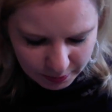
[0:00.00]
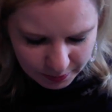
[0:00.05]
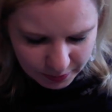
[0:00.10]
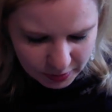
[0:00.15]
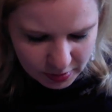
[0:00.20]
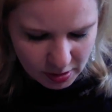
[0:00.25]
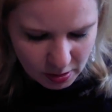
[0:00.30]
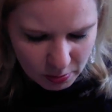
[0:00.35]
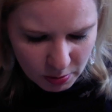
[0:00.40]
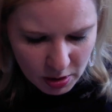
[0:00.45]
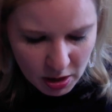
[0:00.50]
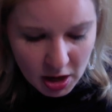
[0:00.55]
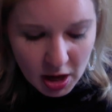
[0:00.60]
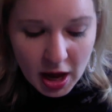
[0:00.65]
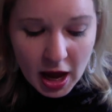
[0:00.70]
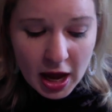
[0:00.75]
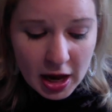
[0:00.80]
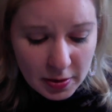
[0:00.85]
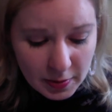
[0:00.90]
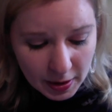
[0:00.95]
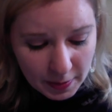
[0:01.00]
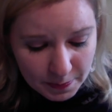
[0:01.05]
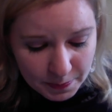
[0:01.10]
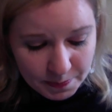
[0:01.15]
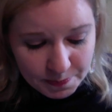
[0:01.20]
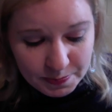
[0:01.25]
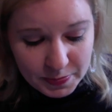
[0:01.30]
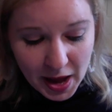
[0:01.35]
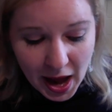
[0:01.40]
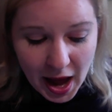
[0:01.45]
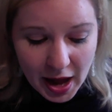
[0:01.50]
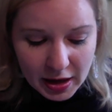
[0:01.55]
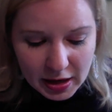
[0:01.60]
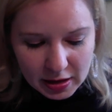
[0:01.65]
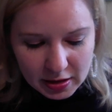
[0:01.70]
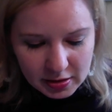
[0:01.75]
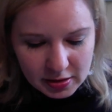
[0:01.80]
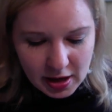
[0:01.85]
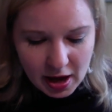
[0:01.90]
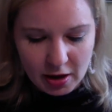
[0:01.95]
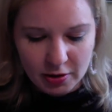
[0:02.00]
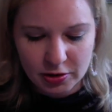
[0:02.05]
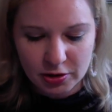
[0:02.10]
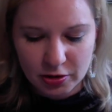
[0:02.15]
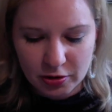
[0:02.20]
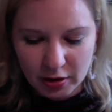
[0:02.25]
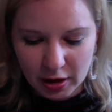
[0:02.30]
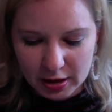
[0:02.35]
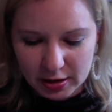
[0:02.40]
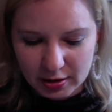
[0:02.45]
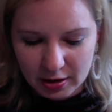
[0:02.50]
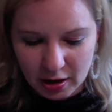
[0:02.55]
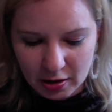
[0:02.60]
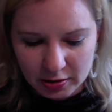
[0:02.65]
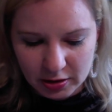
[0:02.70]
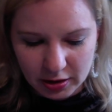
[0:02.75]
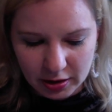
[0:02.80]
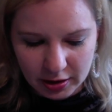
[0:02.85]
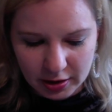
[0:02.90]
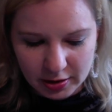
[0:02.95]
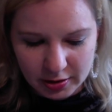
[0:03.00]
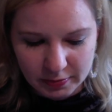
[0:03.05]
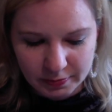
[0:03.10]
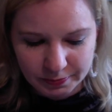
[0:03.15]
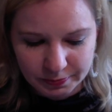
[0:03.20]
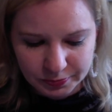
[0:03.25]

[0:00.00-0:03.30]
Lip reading: So anyway, that is how your grade is calculated.